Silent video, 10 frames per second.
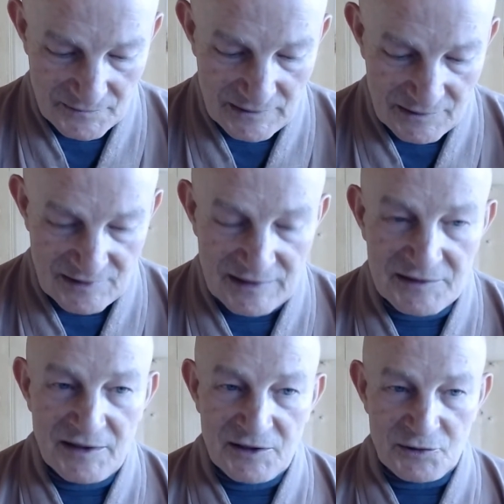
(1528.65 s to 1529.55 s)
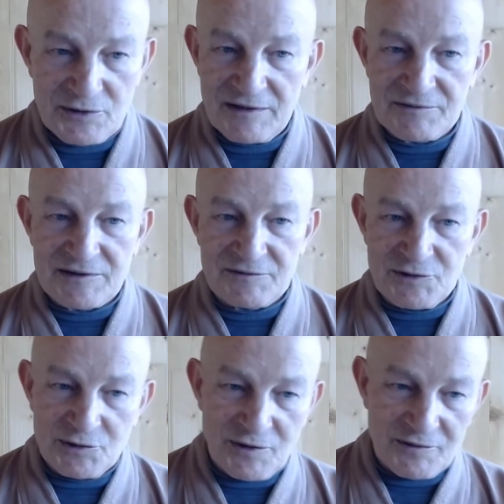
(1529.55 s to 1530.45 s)
Then you have the
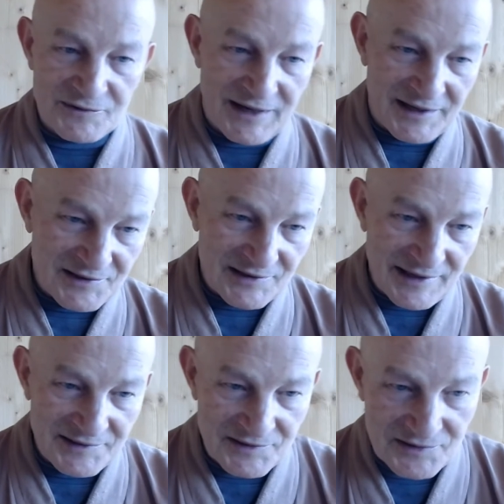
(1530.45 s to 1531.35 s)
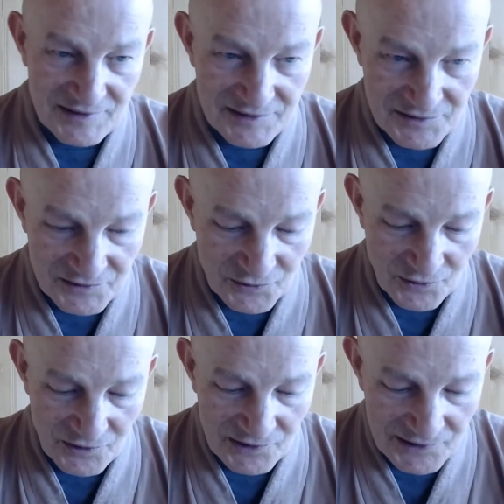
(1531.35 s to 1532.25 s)
view of neither existence
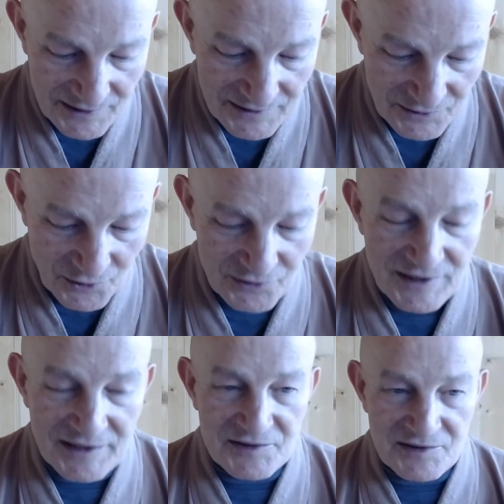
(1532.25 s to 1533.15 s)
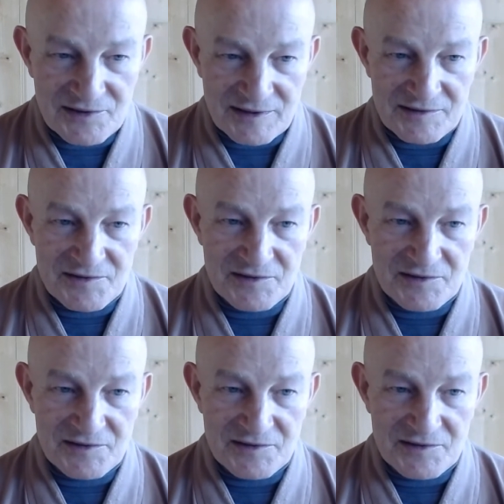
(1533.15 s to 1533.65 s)
nor non-existence.